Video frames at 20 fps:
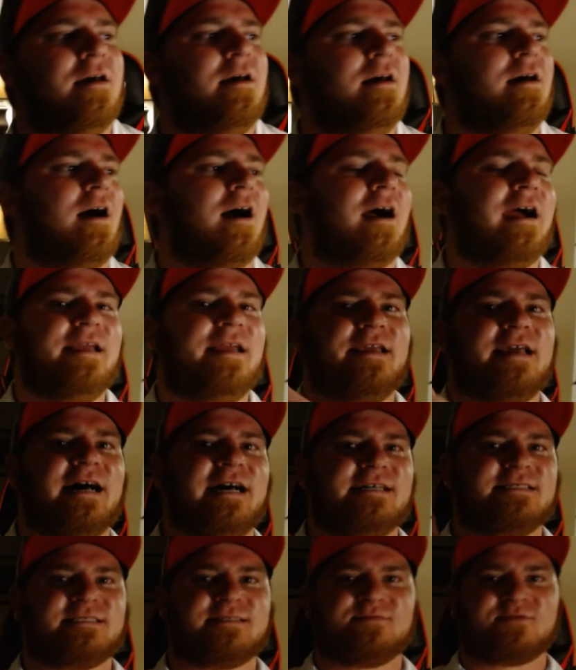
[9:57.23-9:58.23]
All right, you
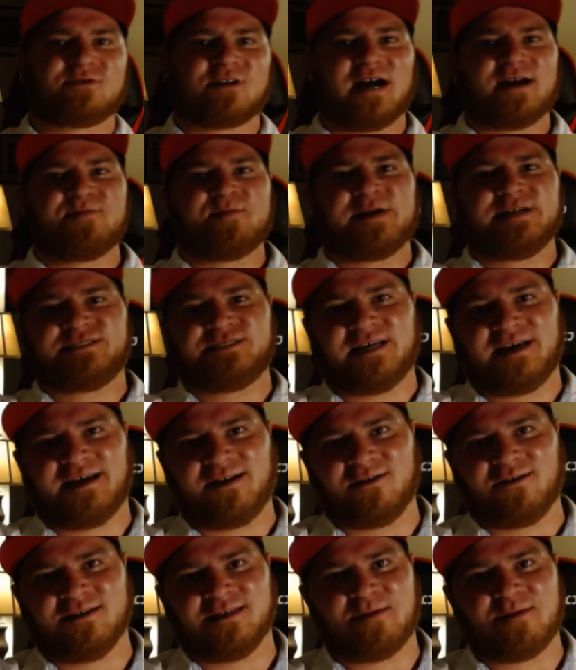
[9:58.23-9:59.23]
guys, subscribe to my
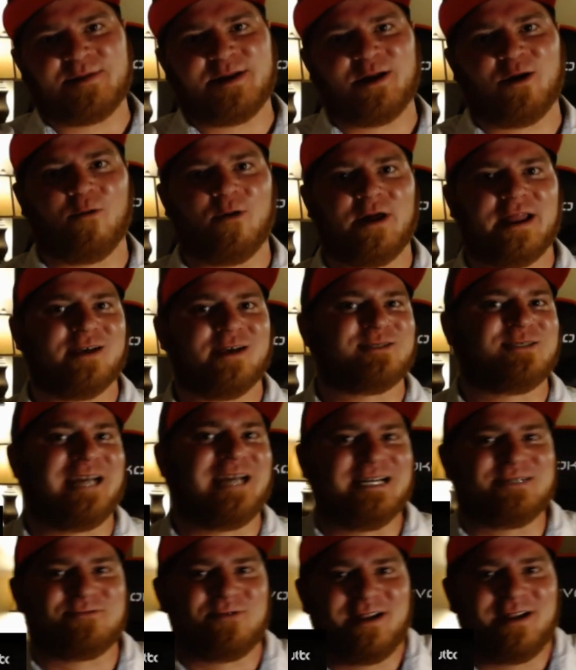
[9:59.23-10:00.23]
channel and let me know what else you
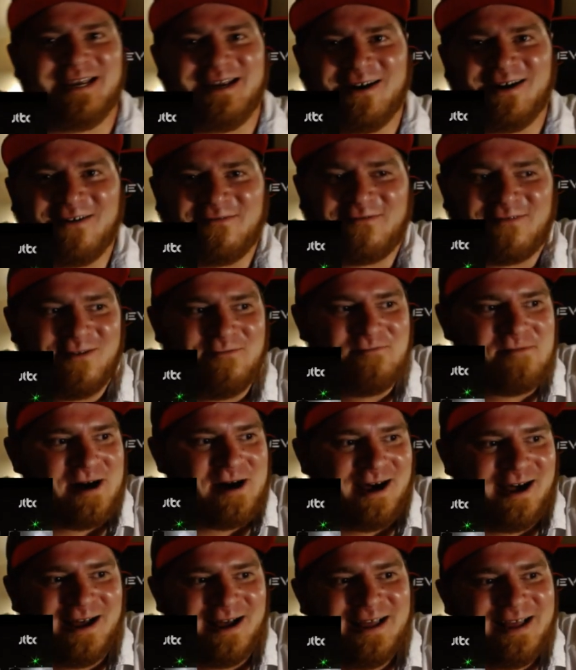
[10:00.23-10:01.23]
guys want to hear from
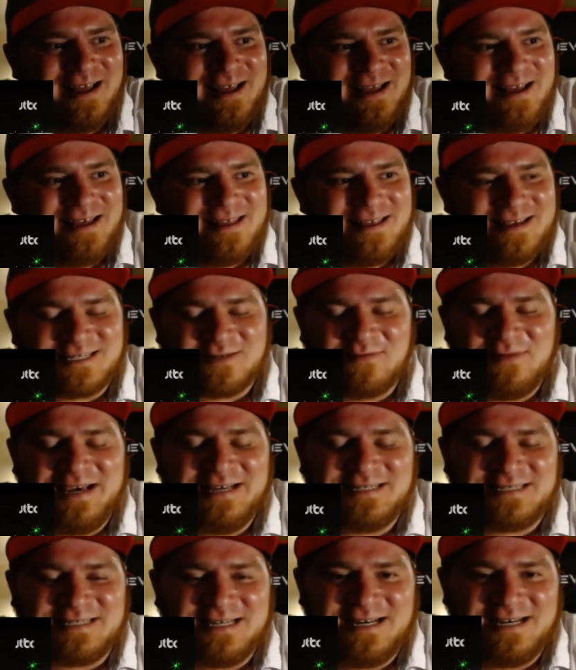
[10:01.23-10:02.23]
uh, this
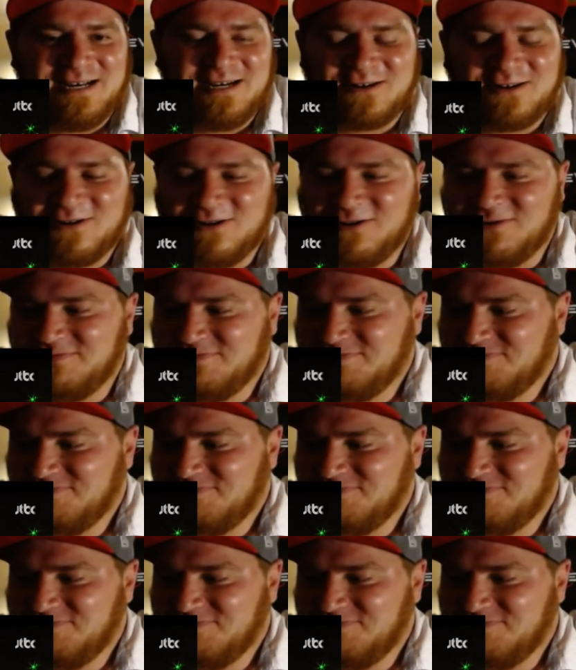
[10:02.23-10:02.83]
amazing uh, group.